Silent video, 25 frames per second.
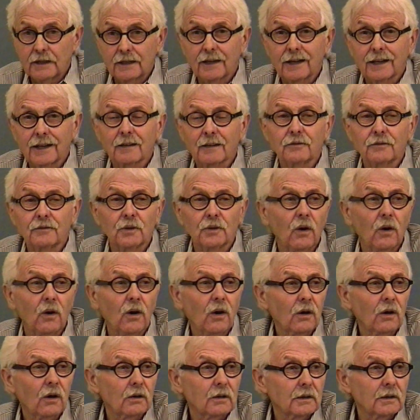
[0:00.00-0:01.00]
that Island View
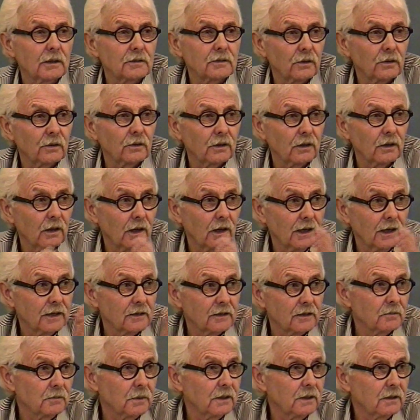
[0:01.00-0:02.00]
Hall is where the
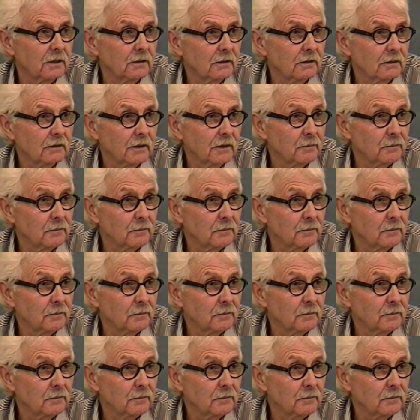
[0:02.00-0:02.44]
Lions meet.